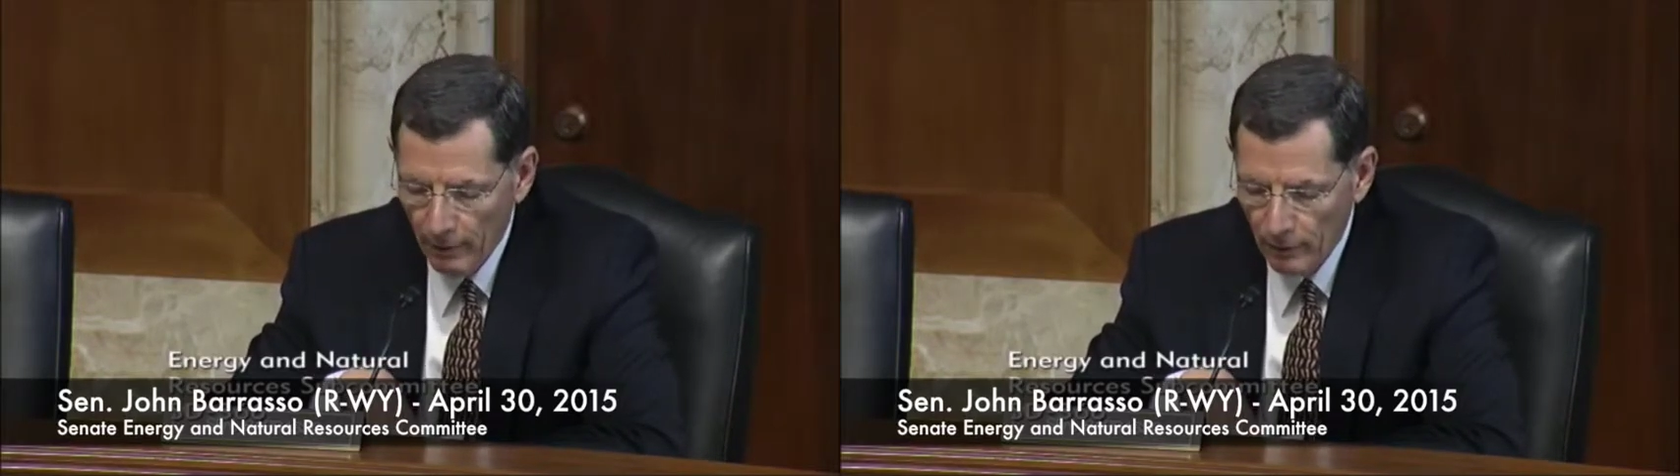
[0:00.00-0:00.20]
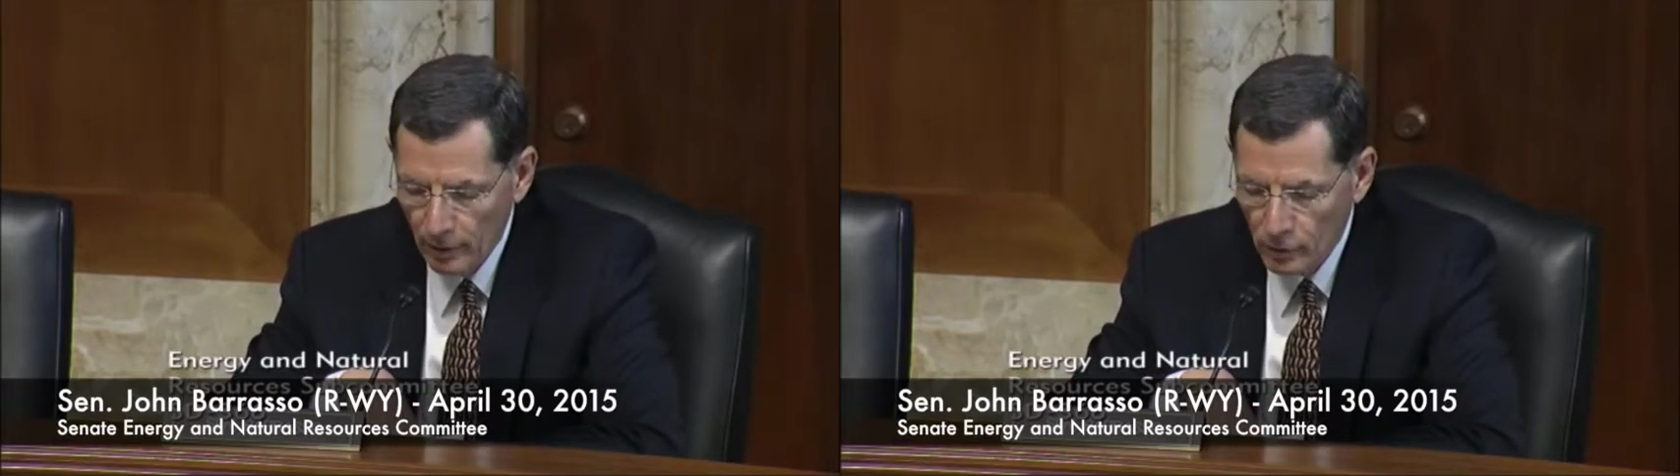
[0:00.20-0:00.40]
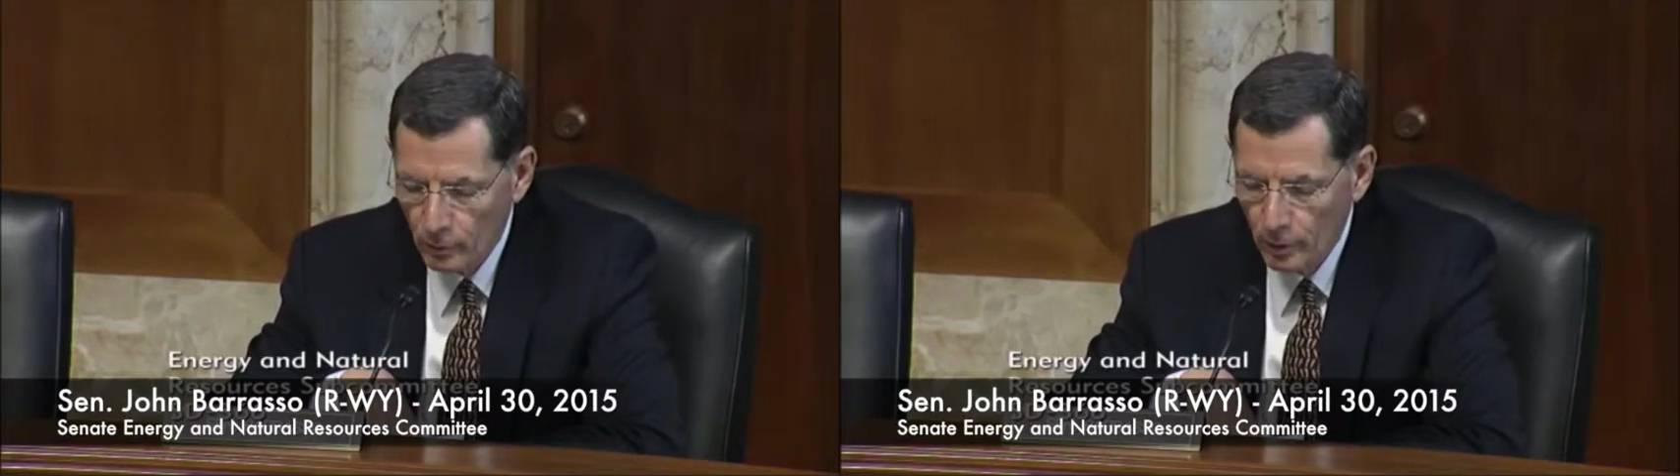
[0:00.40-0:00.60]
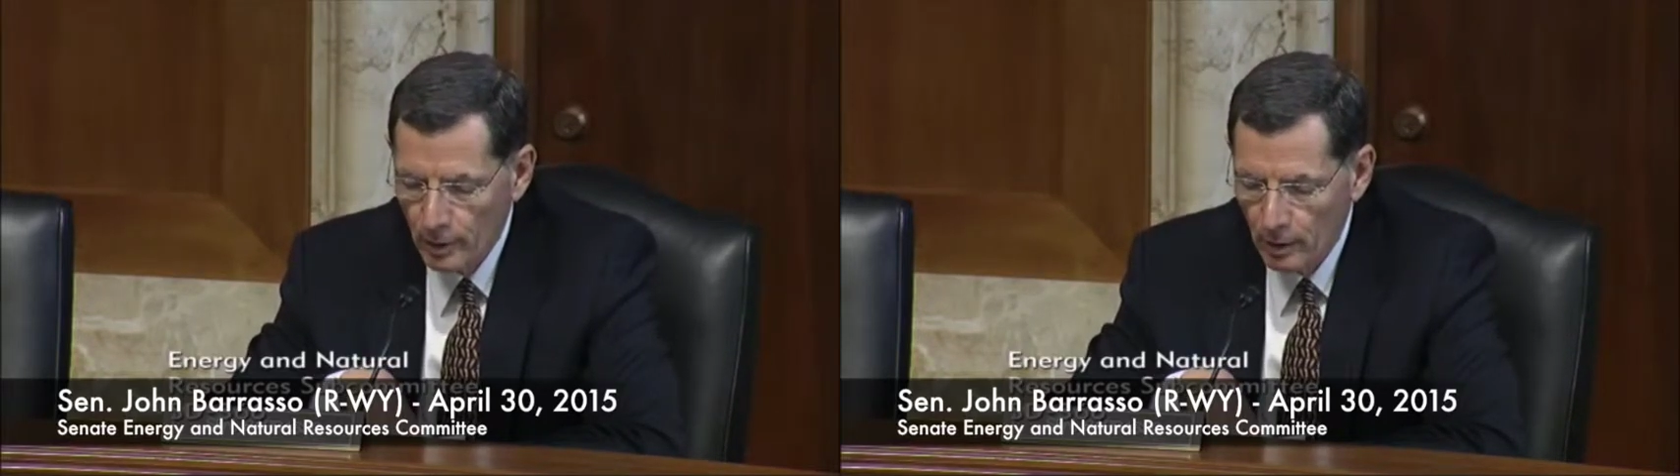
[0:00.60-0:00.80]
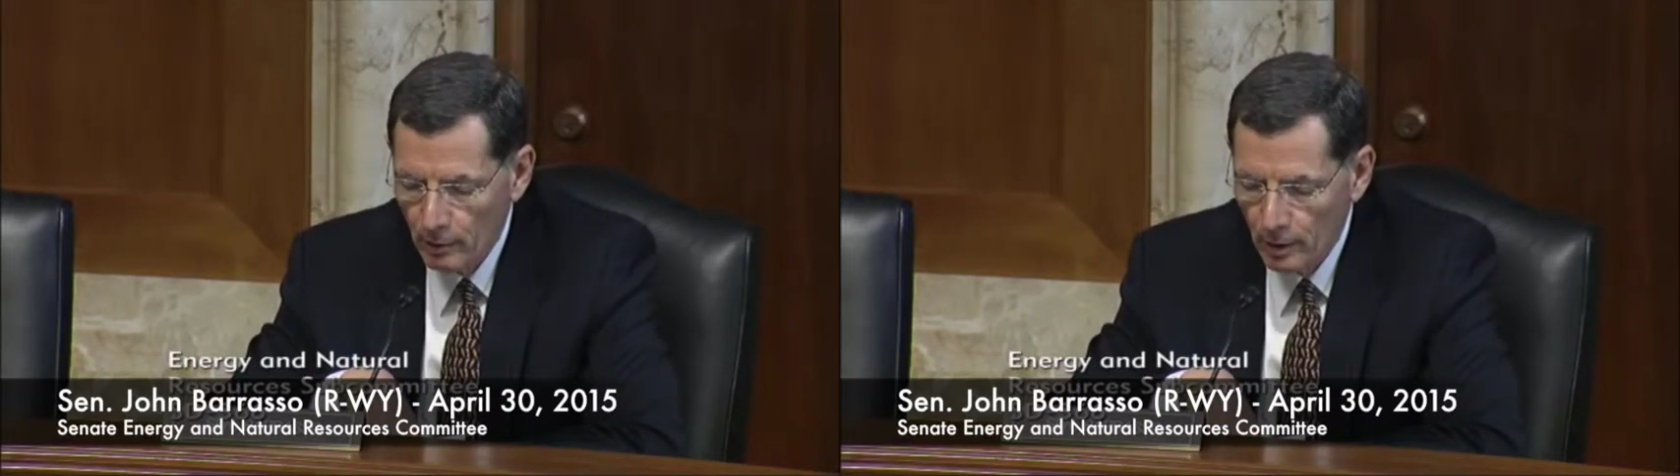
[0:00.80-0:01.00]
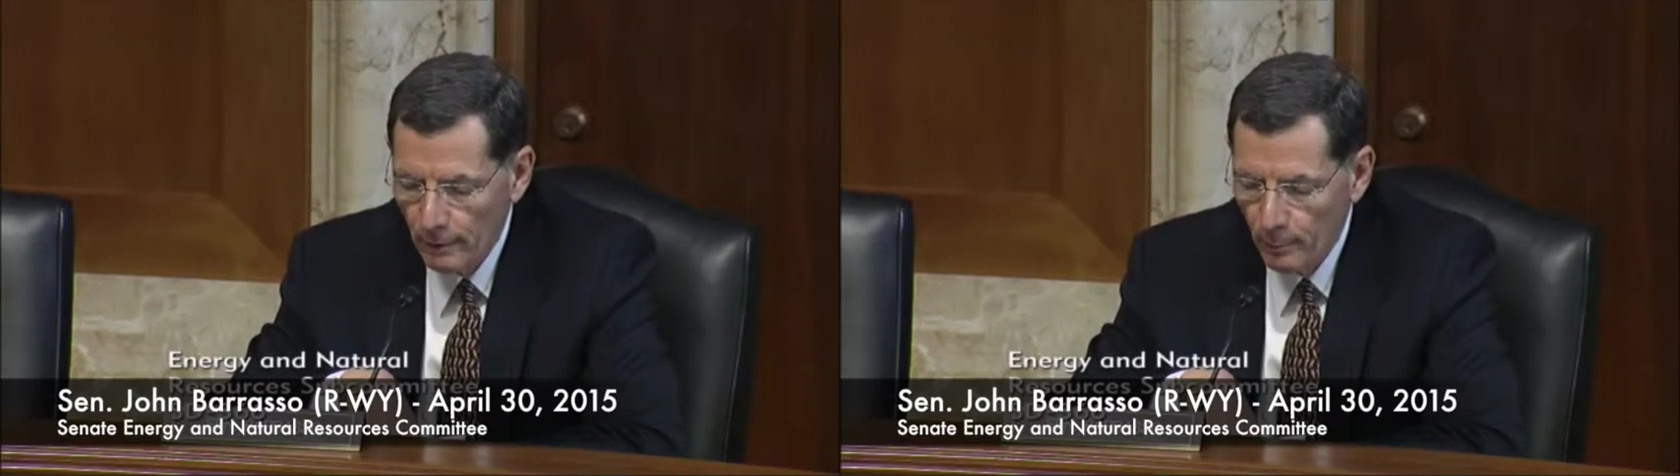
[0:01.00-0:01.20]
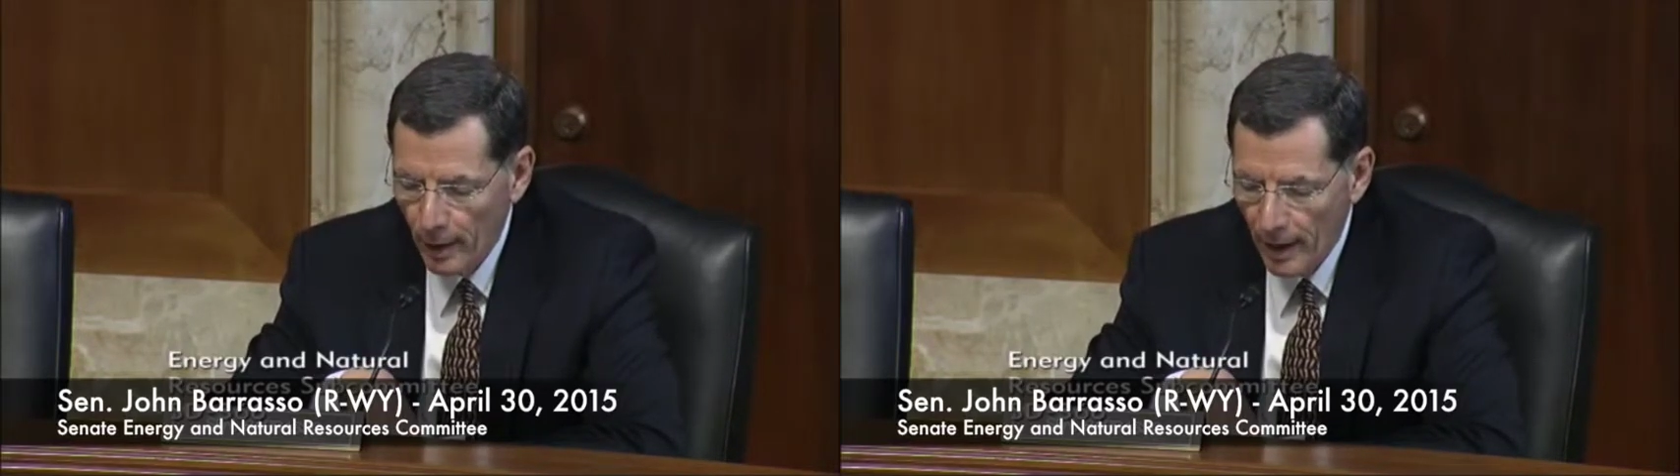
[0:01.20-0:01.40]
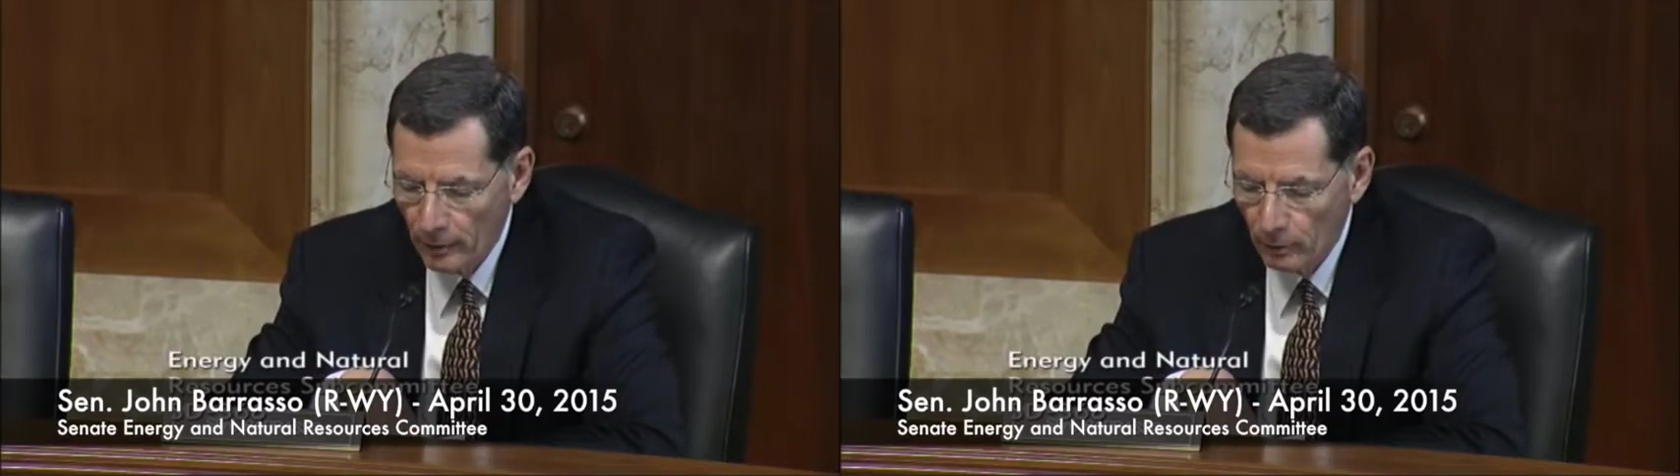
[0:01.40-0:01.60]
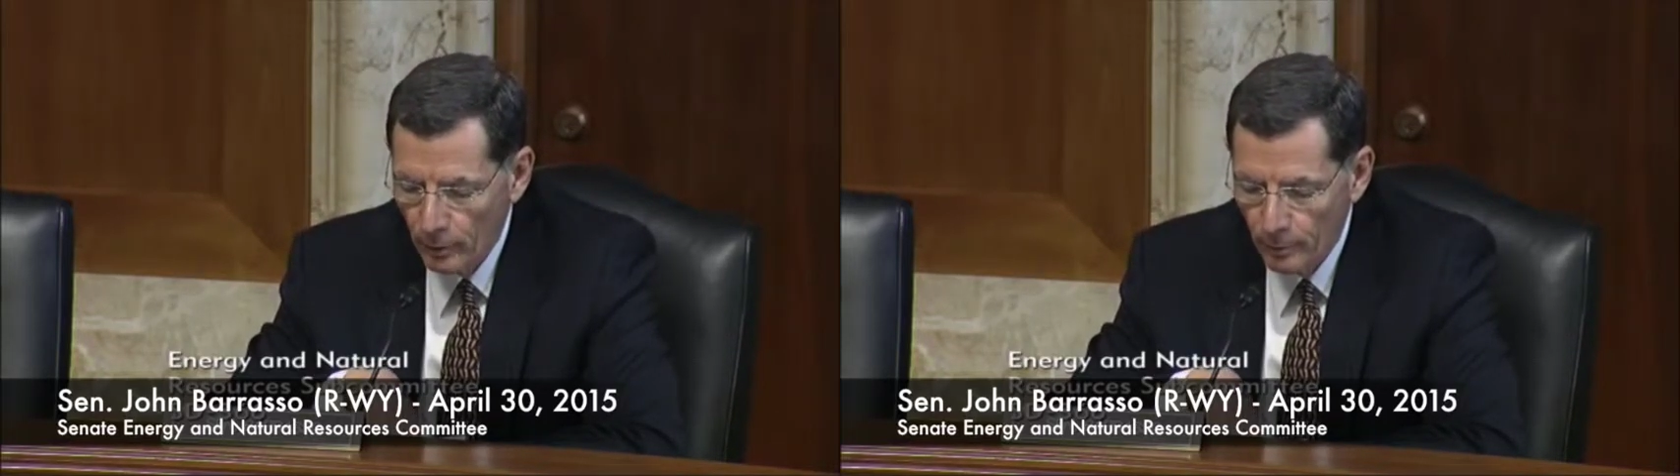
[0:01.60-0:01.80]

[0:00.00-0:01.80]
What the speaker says: have an extraordinary impact